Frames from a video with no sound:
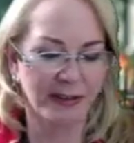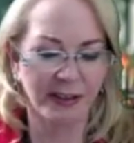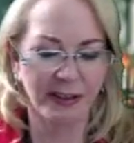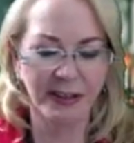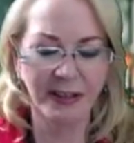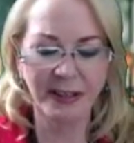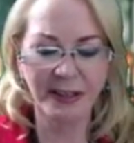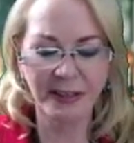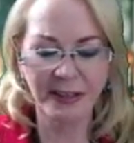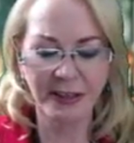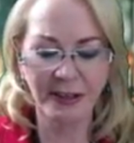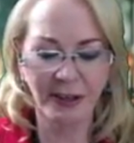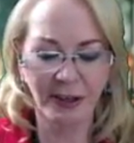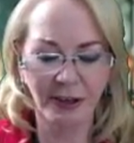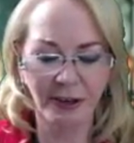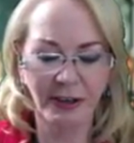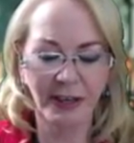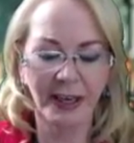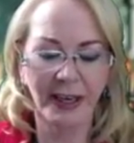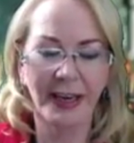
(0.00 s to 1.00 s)
but this is
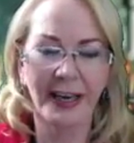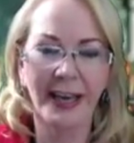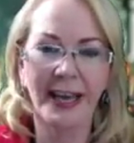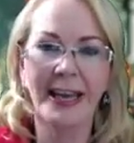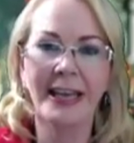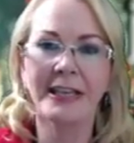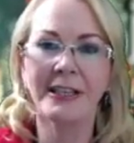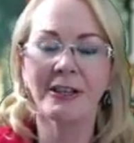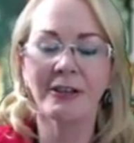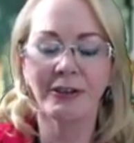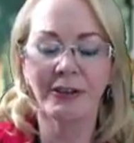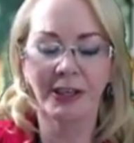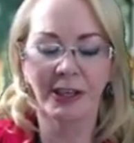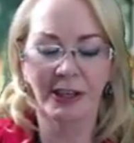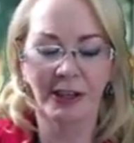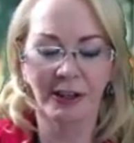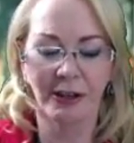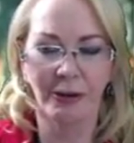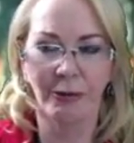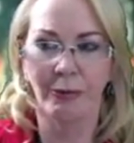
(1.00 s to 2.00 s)
occurring later
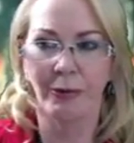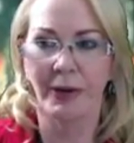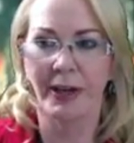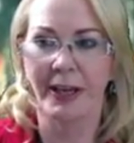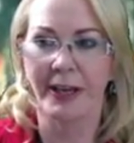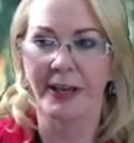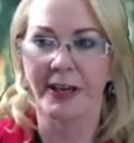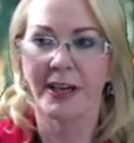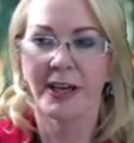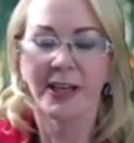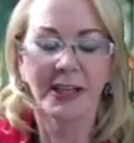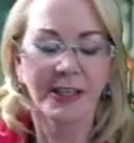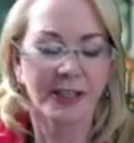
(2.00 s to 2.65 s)
in the week,